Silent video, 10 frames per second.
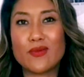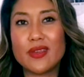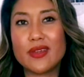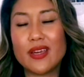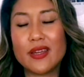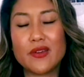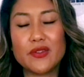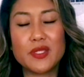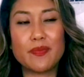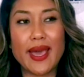really kind of
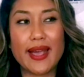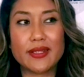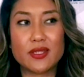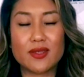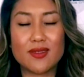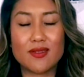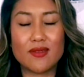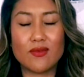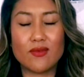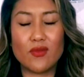goes back
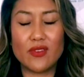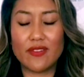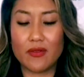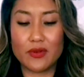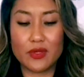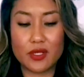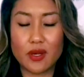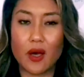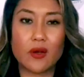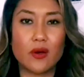to what we've always
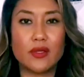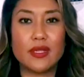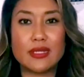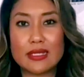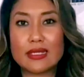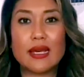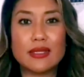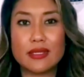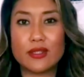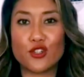toggled and
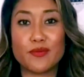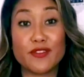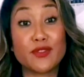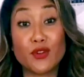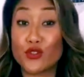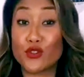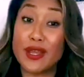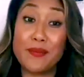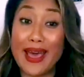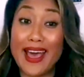discussed in terms of social
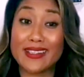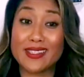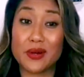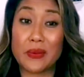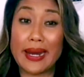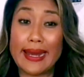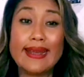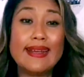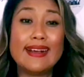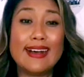impact,
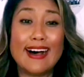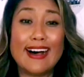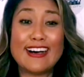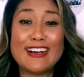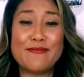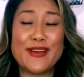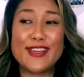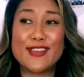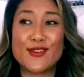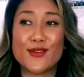right?
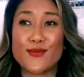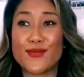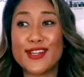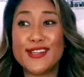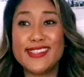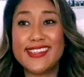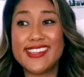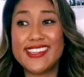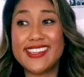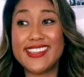You're
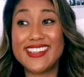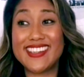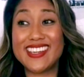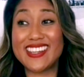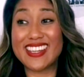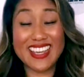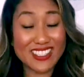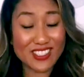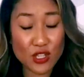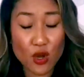really going to
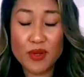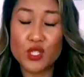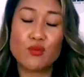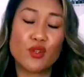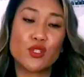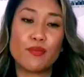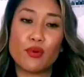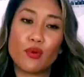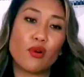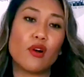get so much more
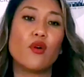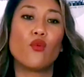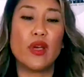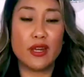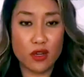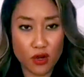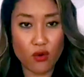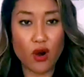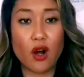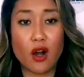support when
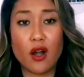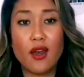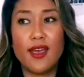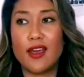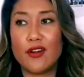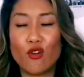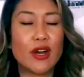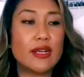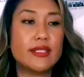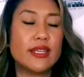you are an
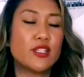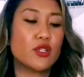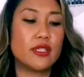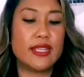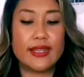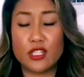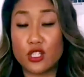organization that